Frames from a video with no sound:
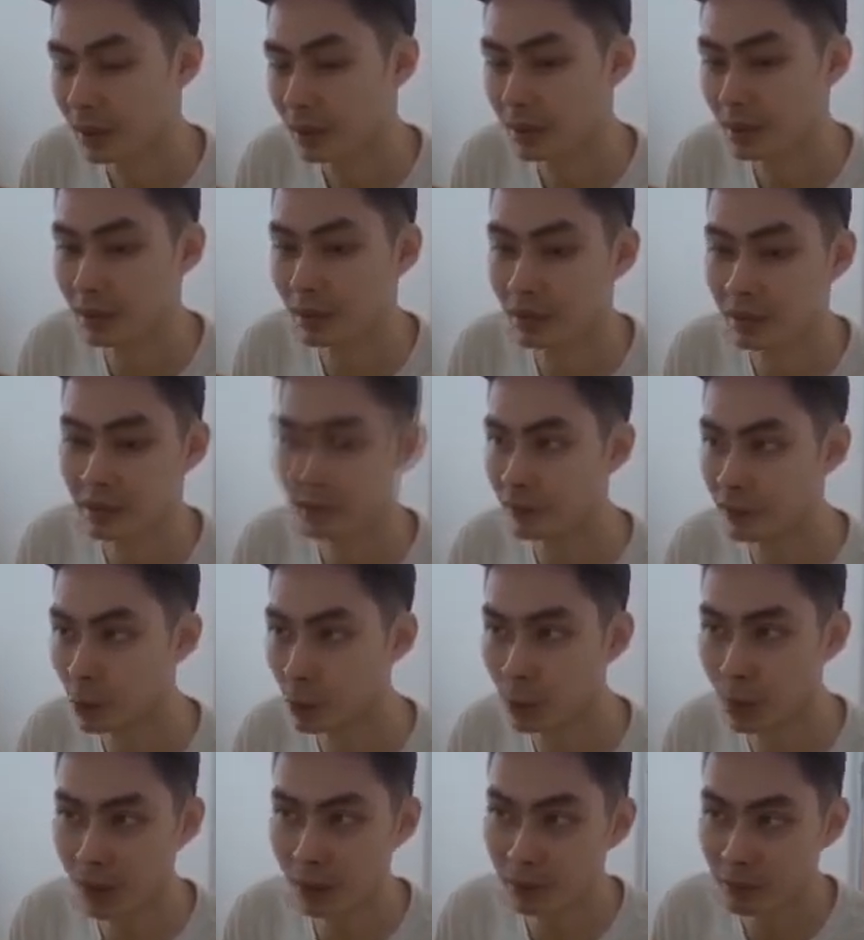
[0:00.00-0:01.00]
Is if you
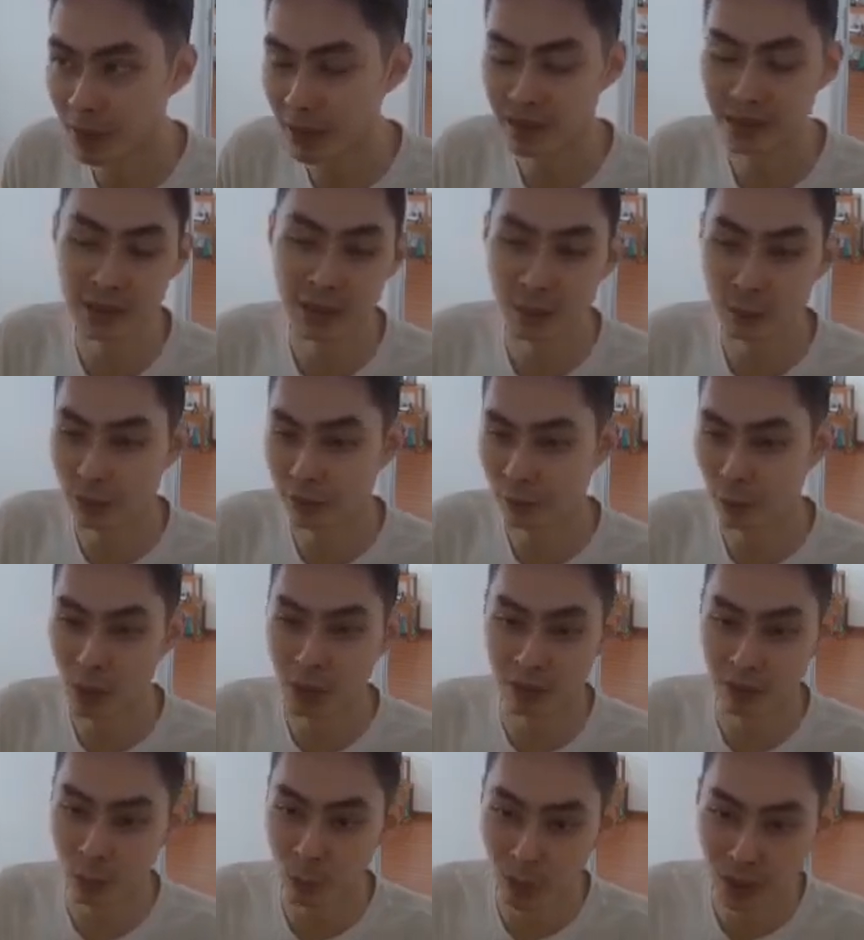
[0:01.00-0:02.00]
want a ResNet with
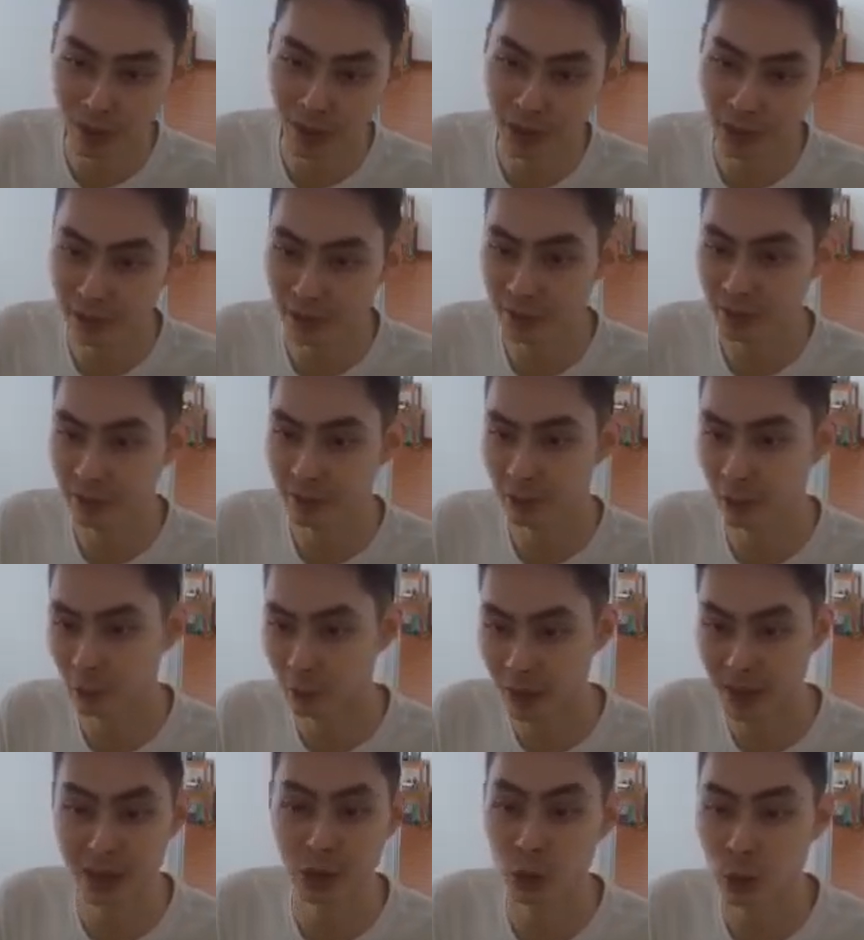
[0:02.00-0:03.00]
101 layers, so
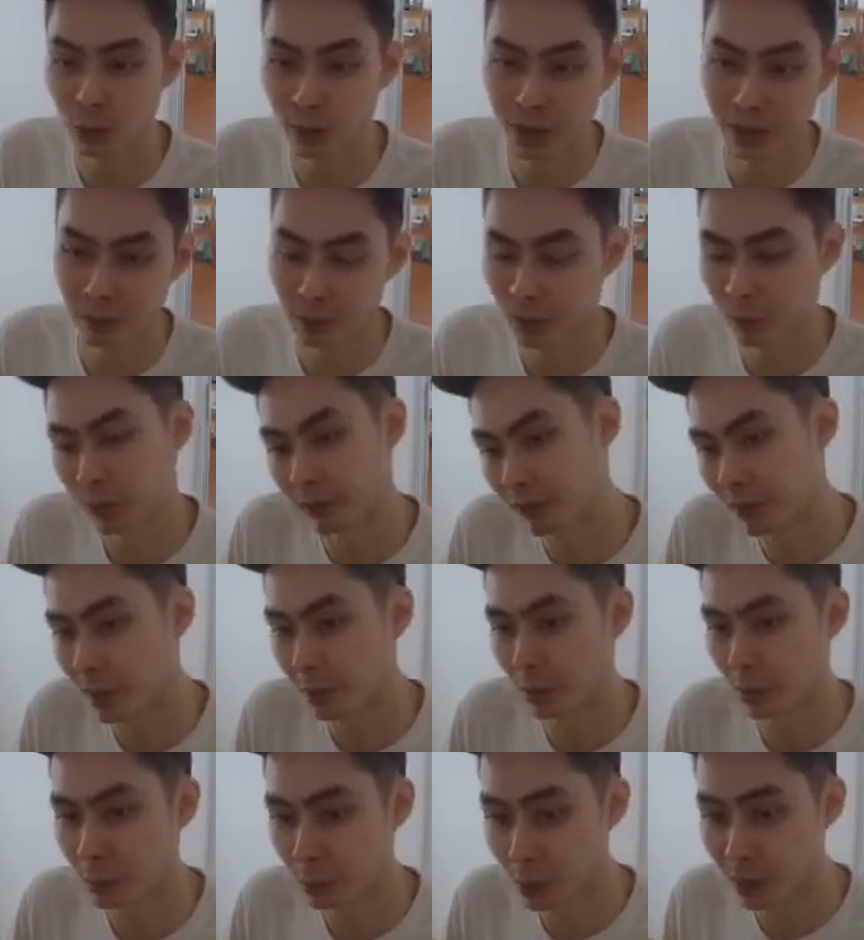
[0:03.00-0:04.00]
residual network with
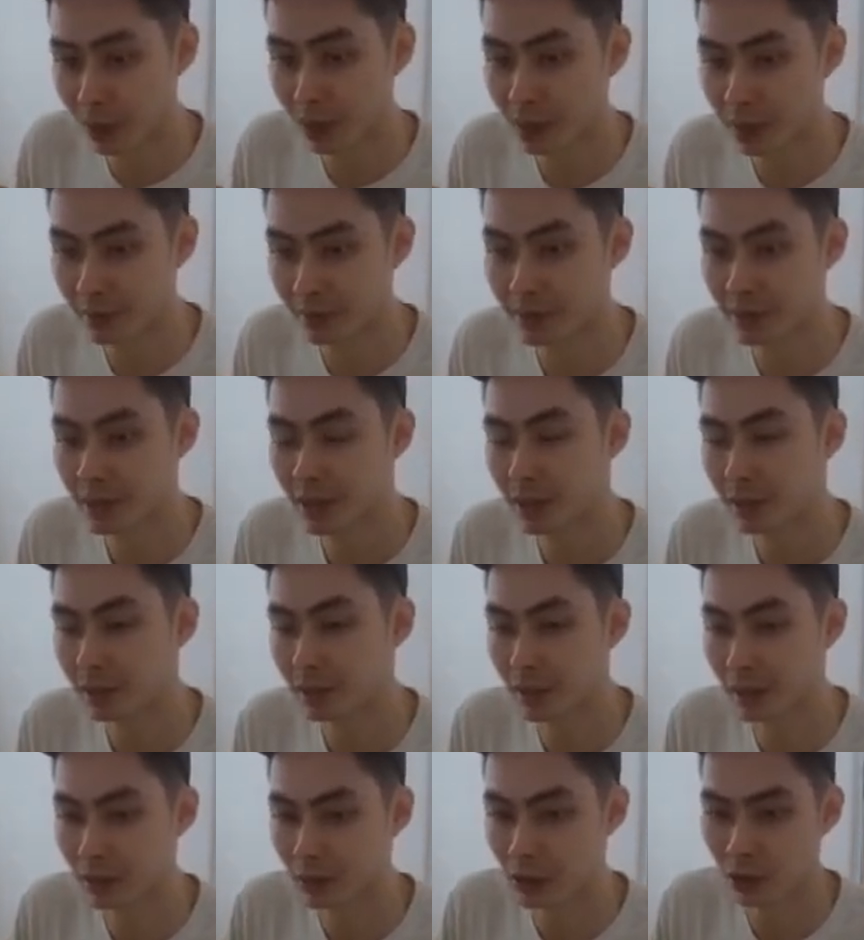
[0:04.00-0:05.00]
101 layers,
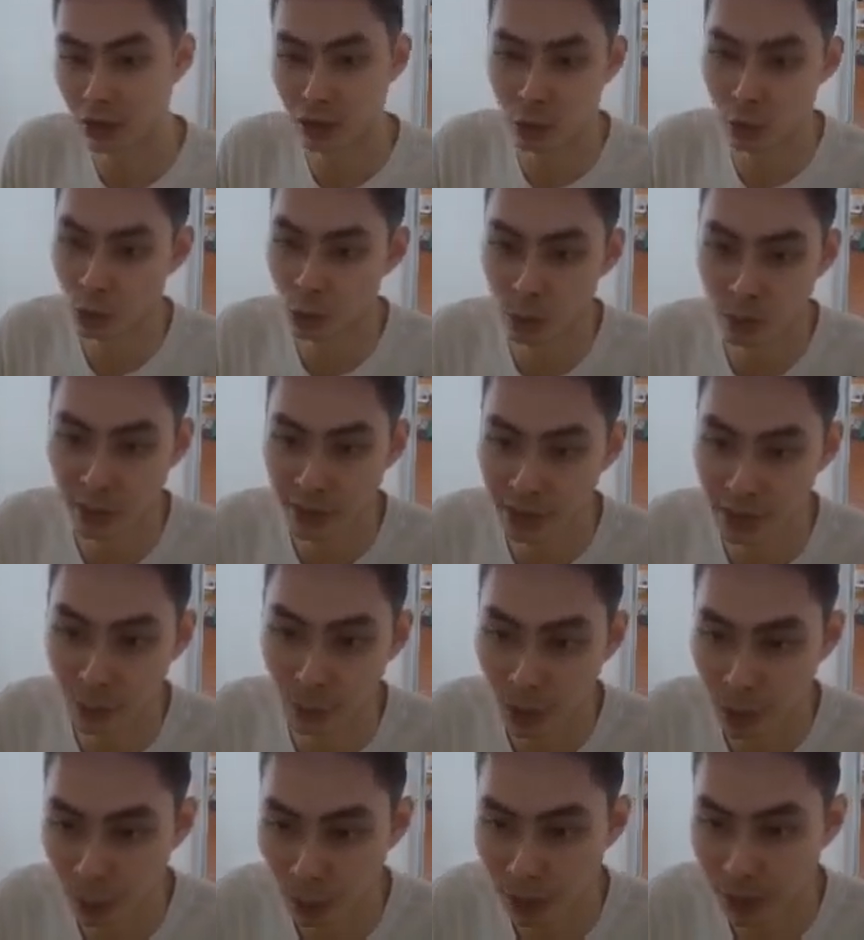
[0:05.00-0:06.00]
then just choose ResNet
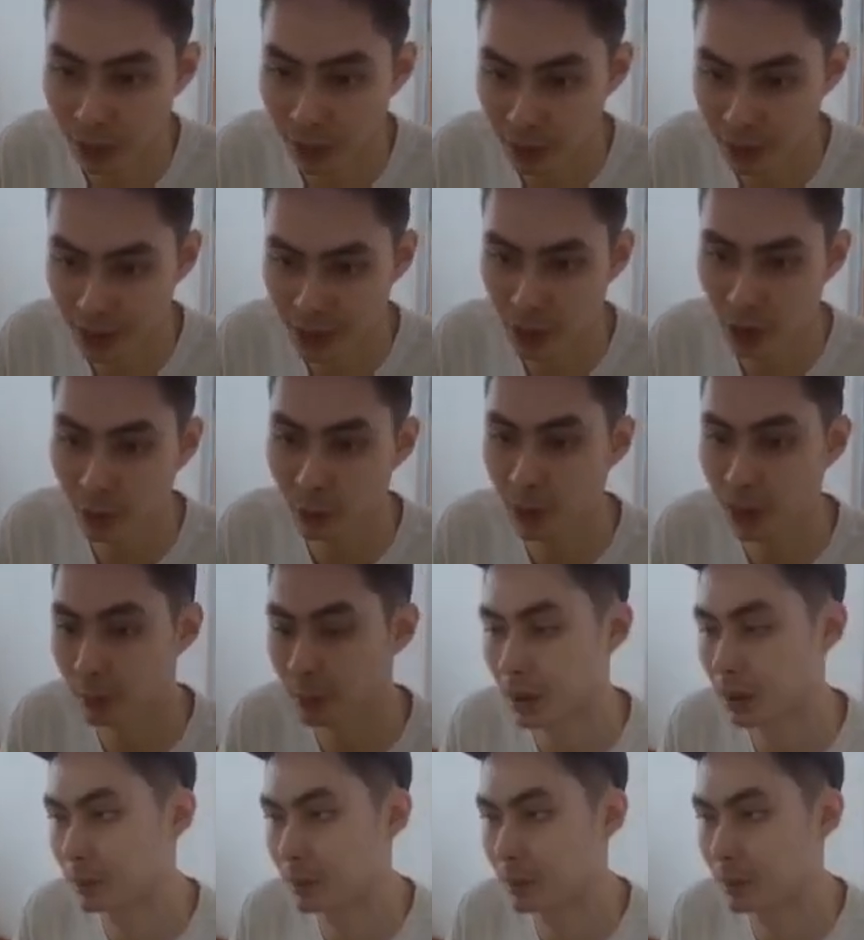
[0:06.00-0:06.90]
101. That's actually what I'm going to